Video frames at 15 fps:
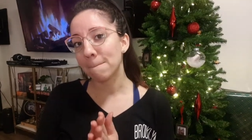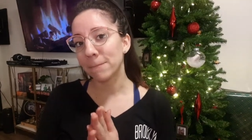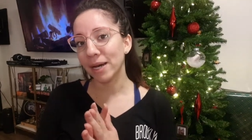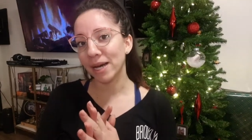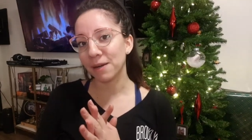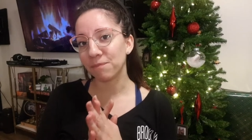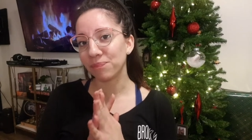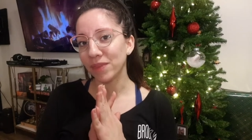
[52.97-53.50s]

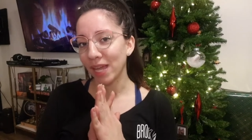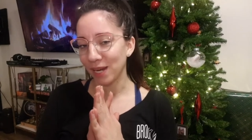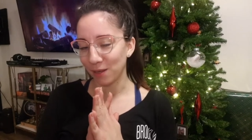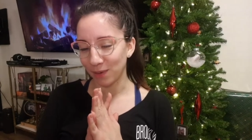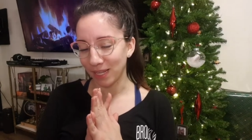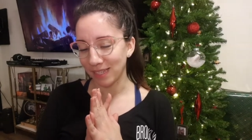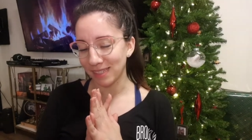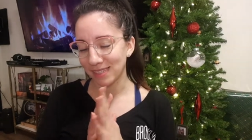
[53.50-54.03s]
But,
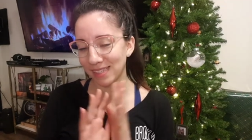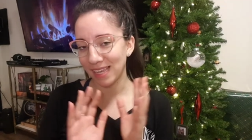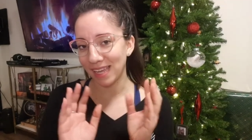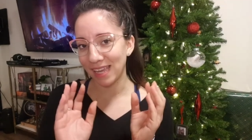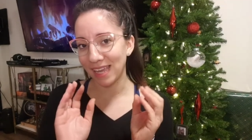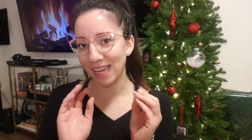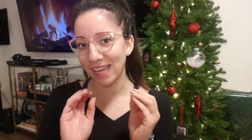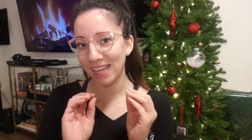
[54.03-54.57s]
anyways,
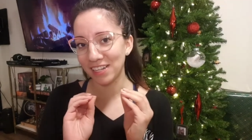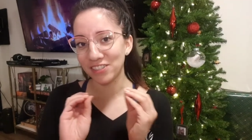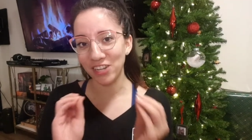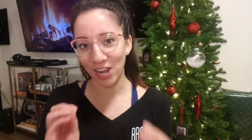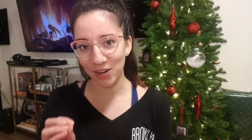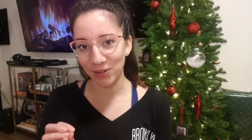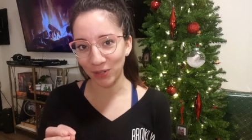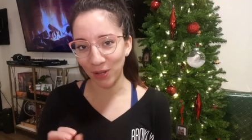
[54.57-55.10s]
in
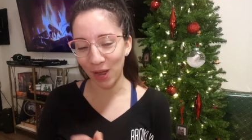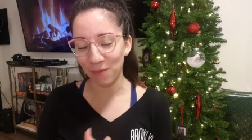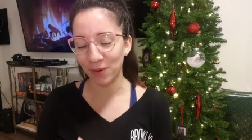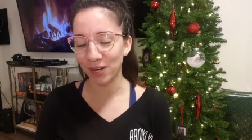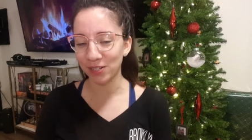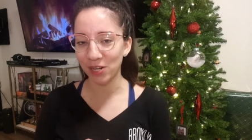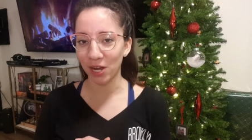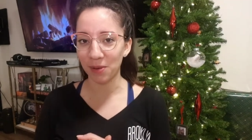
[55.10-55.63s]
general, I
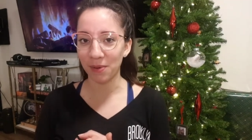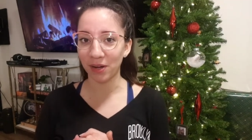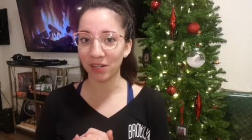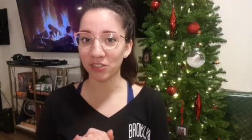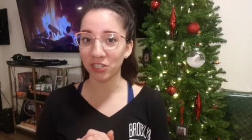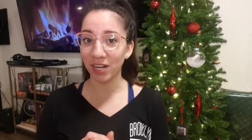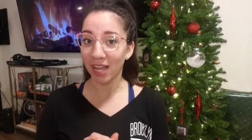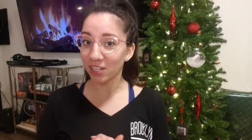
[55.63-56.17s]
want to talk about
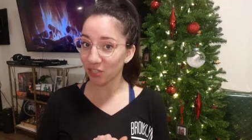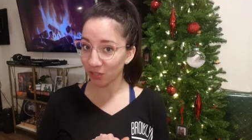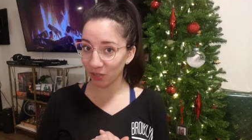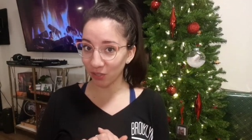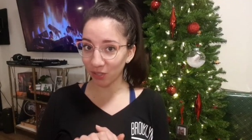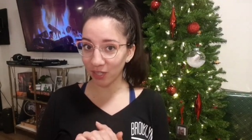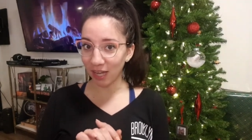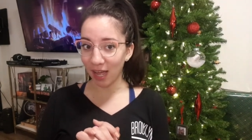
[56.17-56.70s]

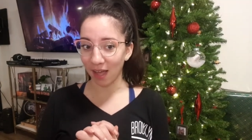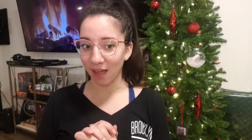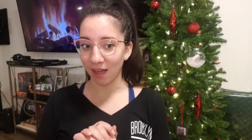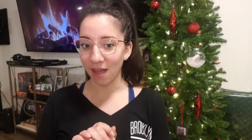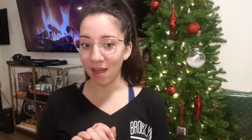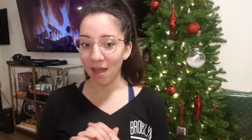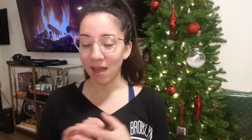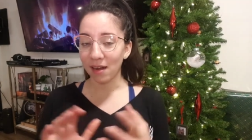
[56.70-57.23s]
international, uh,
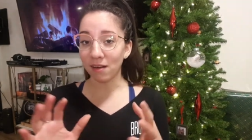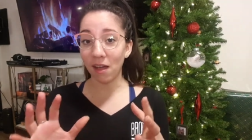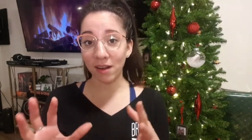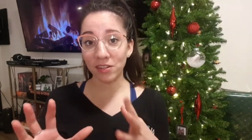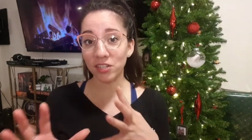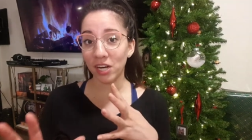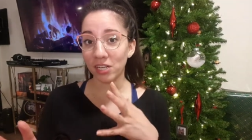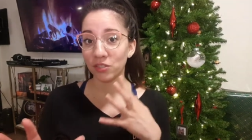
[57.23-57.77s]
not
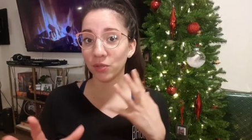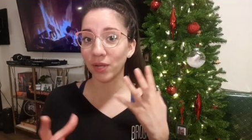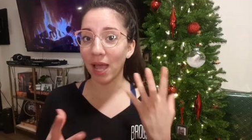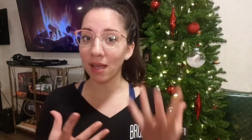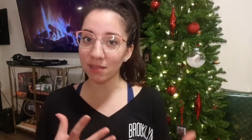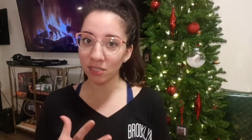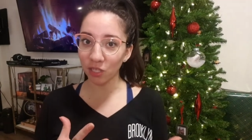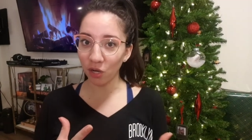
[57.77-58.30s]
international
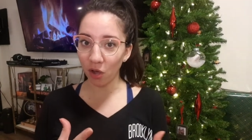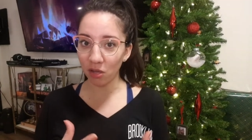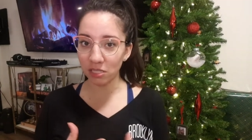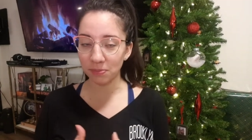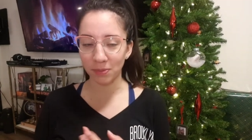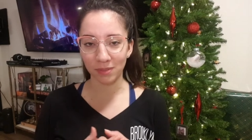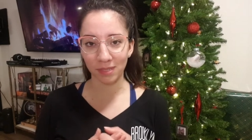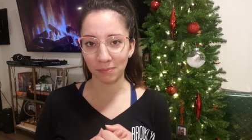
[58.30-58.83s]
casting
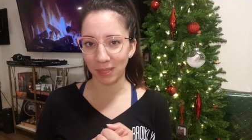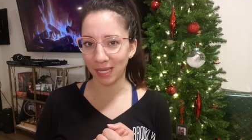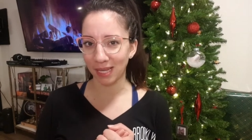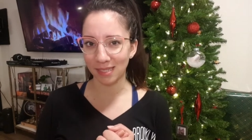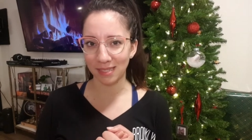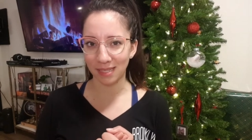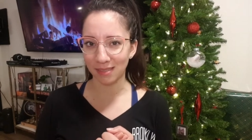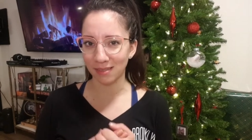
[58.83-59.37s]
calls
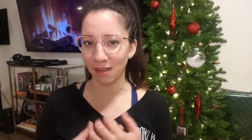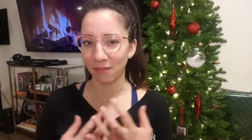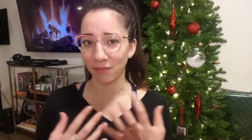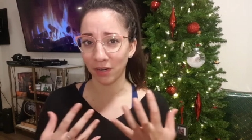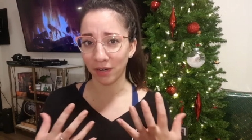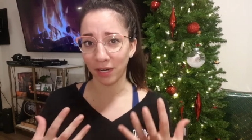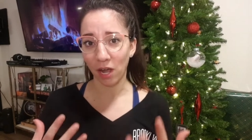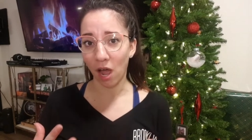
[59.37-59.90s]
because that's not
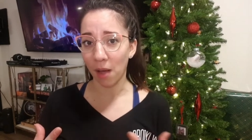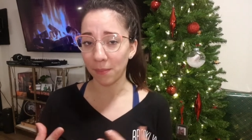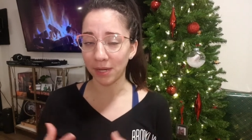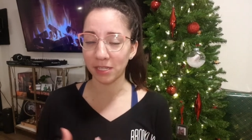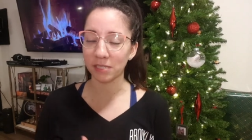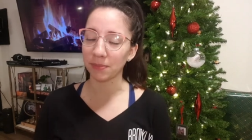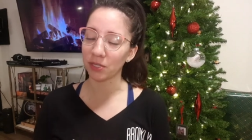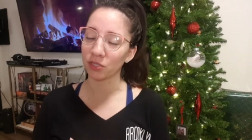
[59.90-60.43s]
very common,
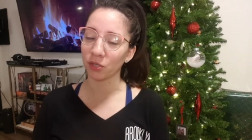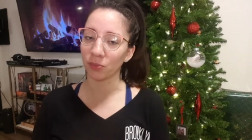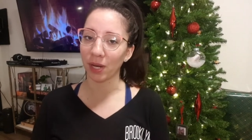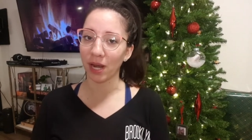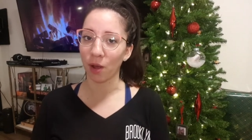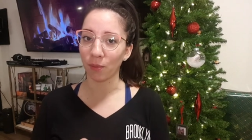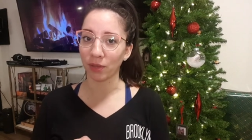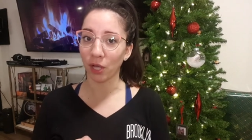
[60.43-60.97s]
especially right
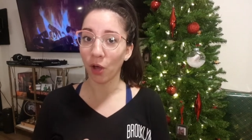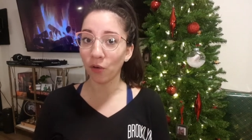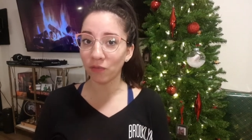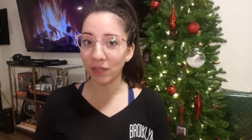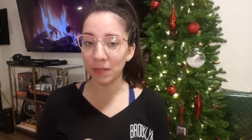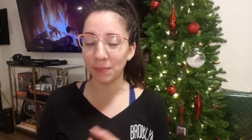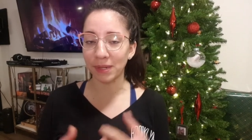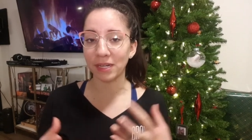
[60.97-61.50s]
now with
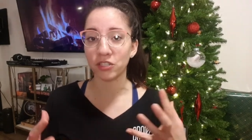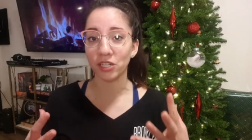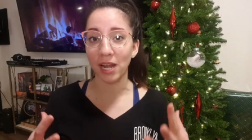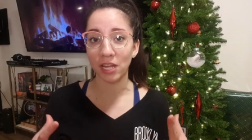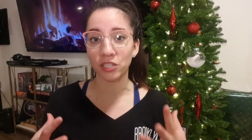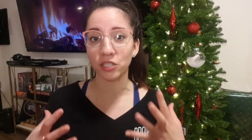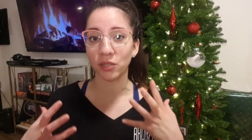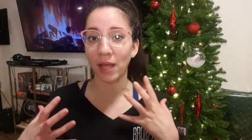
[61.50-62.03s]
COVID, but
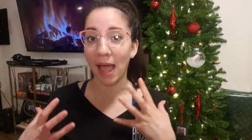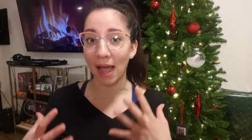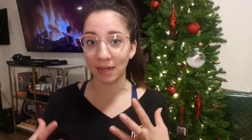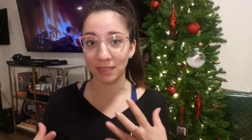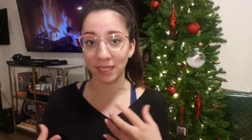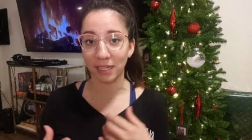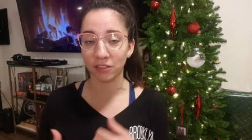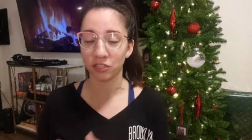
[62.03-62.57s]
international
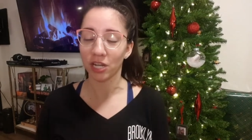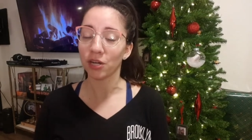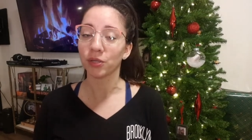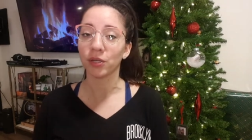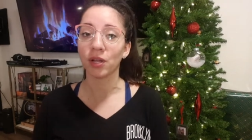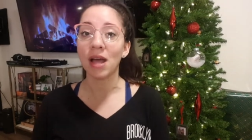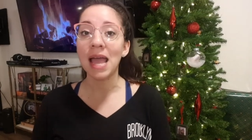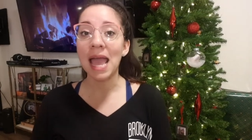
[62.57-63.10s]
acting in
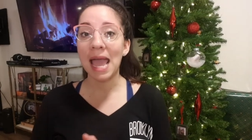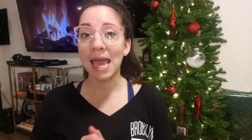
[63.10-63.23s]
general.